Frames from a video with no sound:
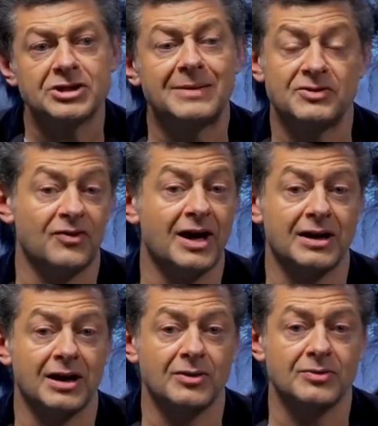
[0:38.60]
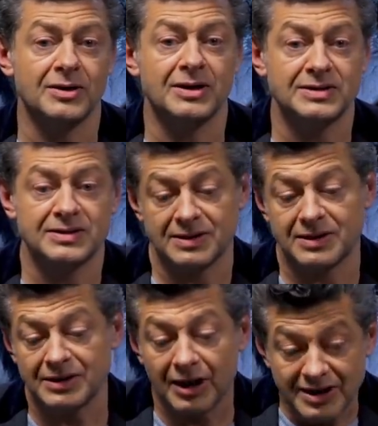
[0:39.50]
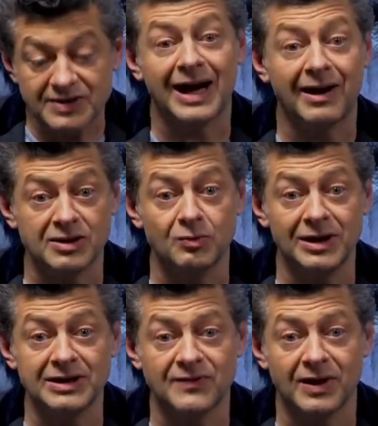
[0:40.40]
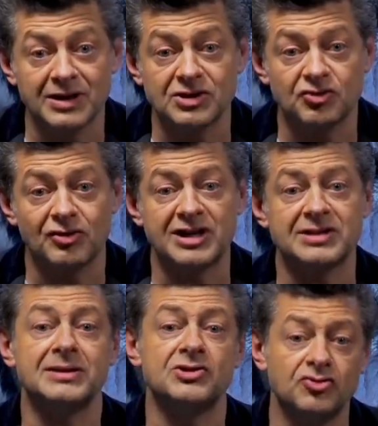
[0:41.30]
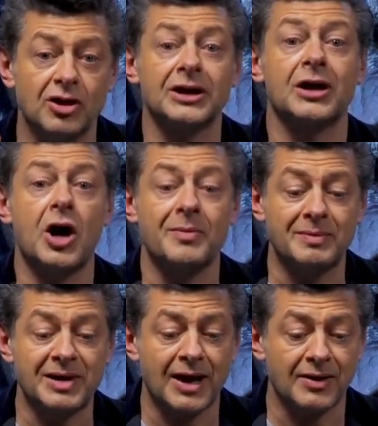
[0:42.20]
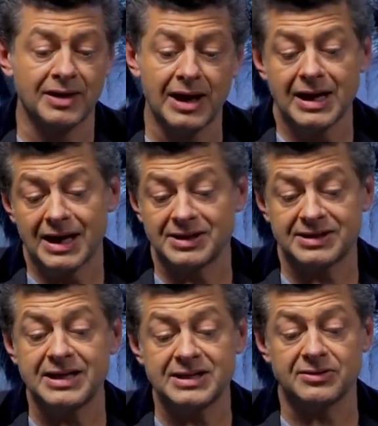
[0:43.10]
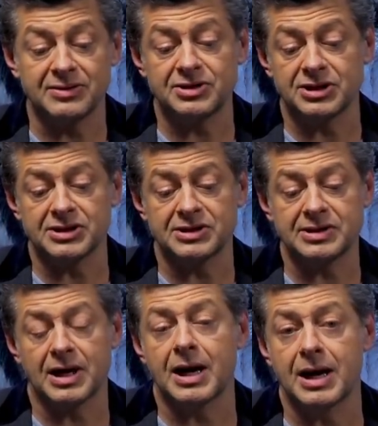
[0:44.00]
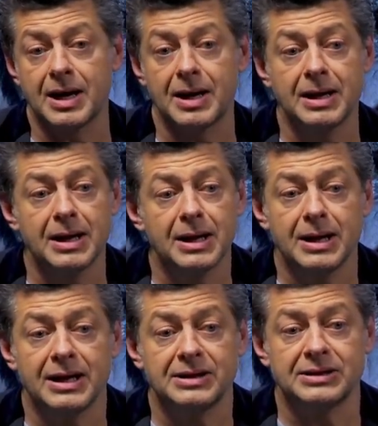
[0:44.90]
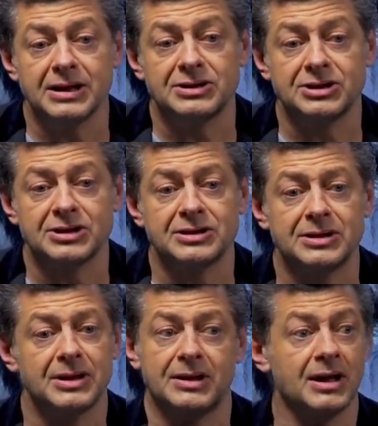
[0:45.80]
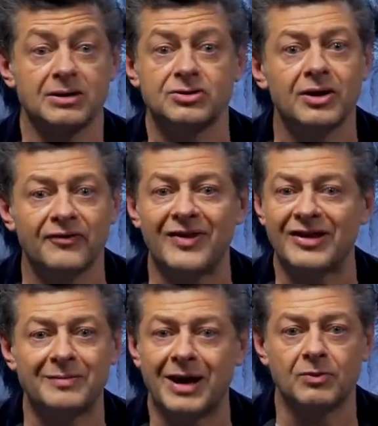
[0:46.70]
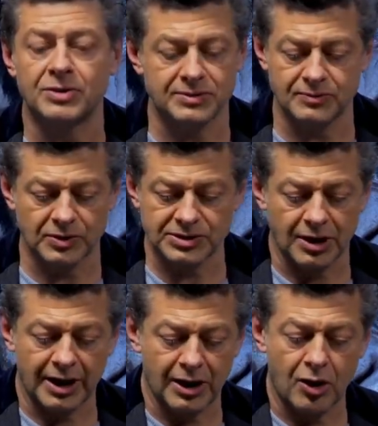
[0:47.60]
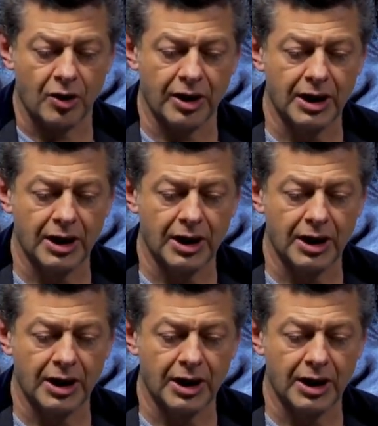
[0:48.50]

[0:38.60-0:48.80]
James Franco is, you know, his character Will is very distressed, and he's trying to calm him down, and and Caesar is just uh, is is just kind of trying to fathom out what, what's going on.